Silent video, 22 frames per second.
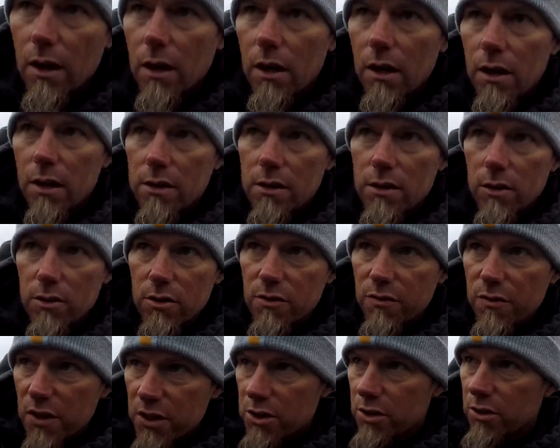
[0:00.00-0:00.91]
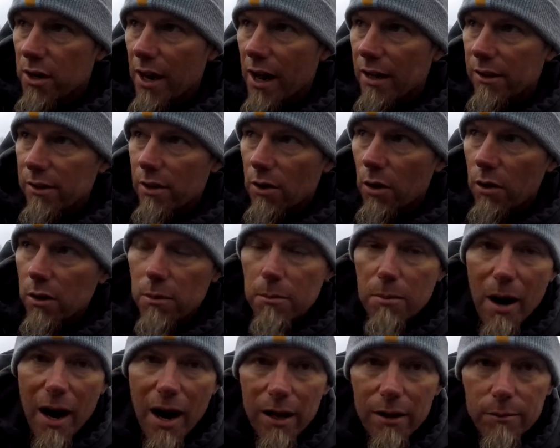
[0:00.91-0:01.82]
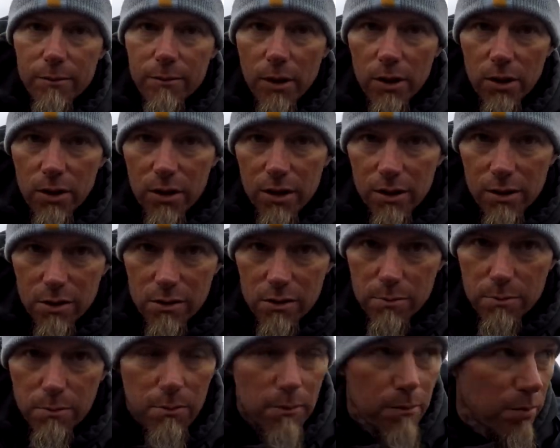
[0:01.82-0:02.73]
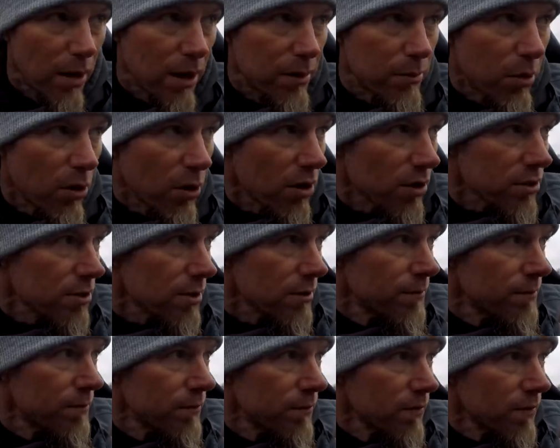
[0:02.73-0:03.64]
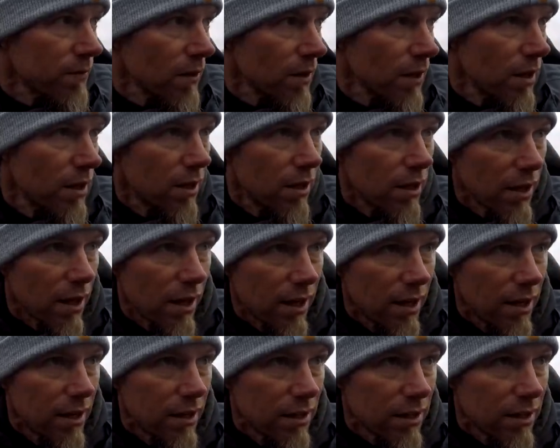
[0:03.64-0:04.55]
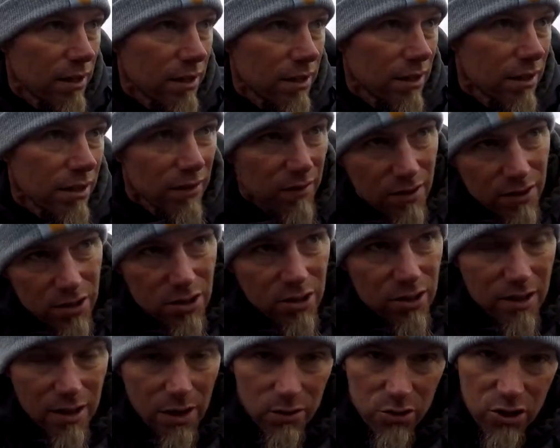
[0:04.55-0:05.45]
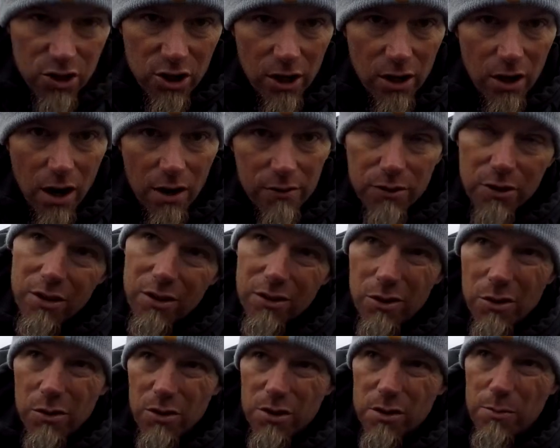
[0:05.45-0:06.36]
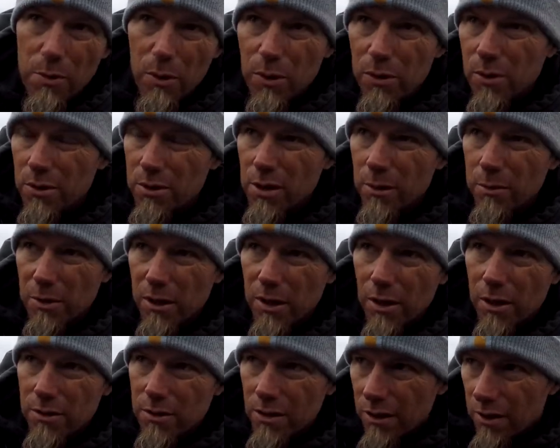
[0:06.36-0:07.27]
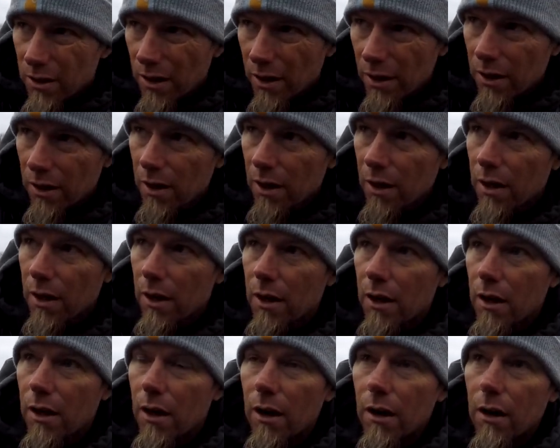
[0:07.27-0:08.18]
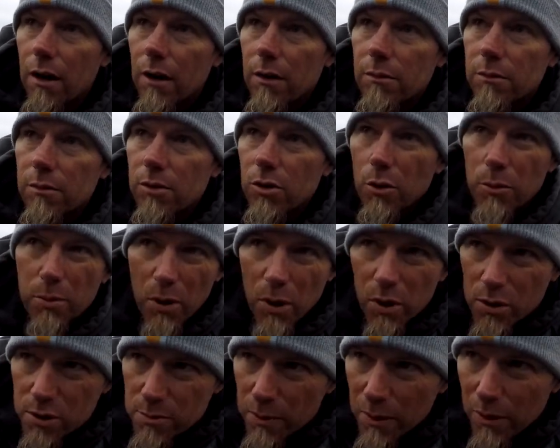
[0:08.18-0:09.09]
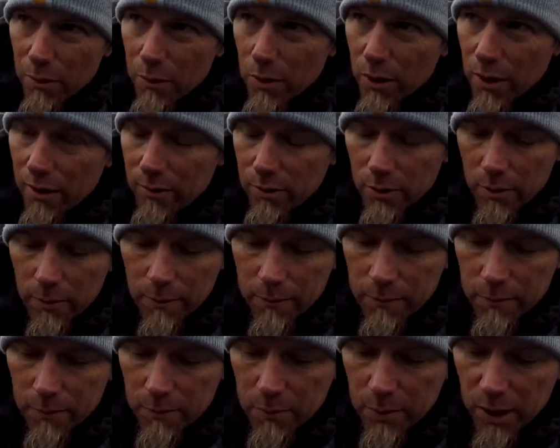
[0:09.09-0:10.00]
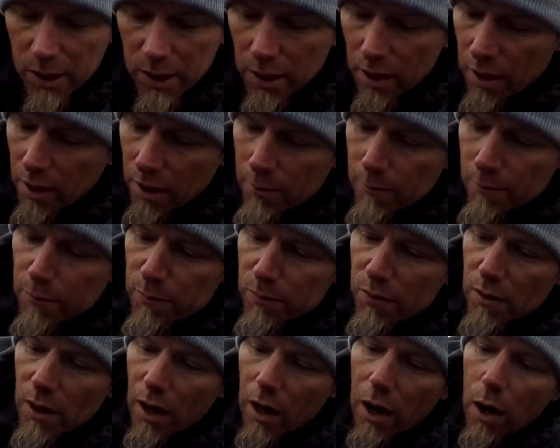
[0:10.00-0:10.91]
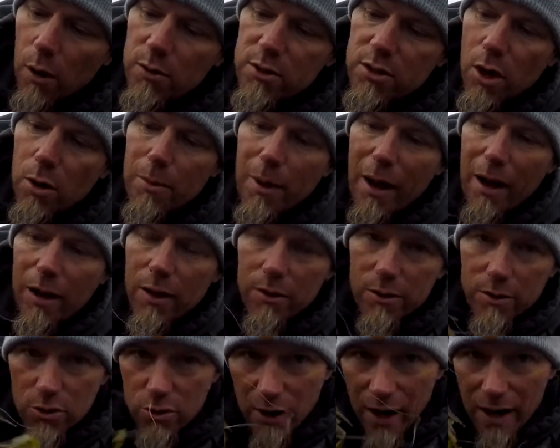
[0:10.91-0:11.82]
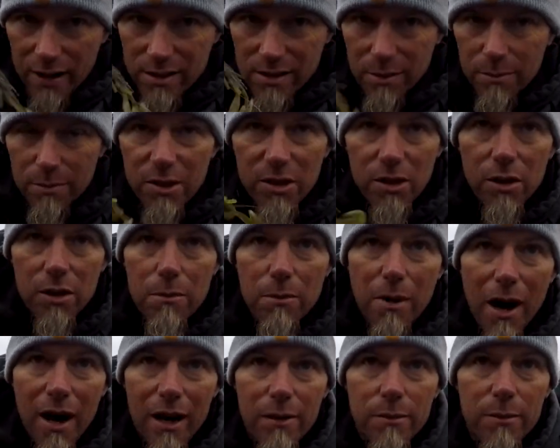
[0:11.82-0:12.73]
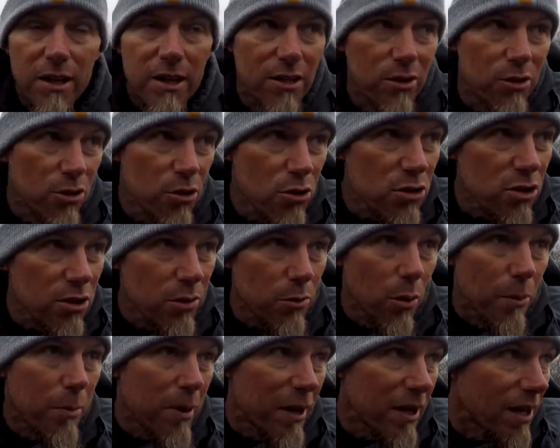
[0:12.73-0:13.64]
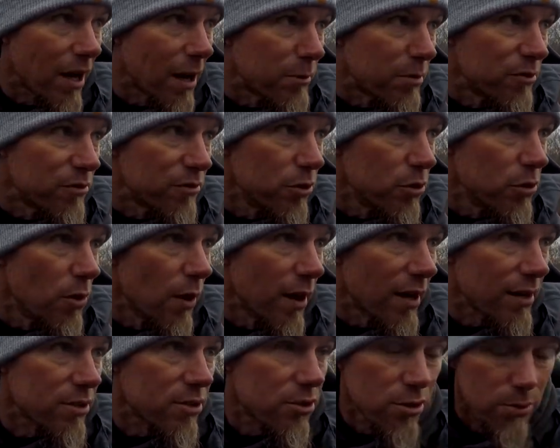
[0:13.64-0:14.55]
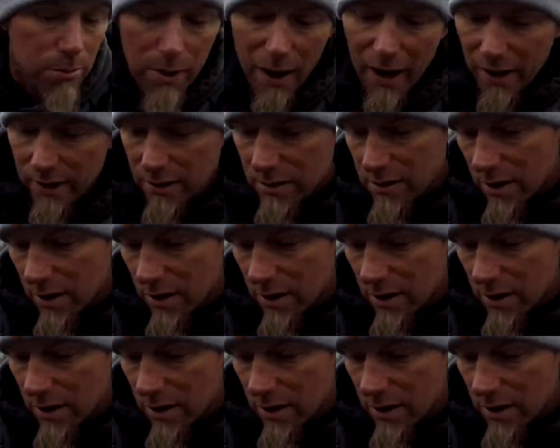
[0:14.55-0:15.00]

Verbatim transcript: because those fish are down there on the bottom underneath those bait balls and eventually they'll shut off. You can throw a spoon or something else in there, um, little pro spin, whatever. But I always go back and drag something on the bottom and you usually will pick up a few extra bites.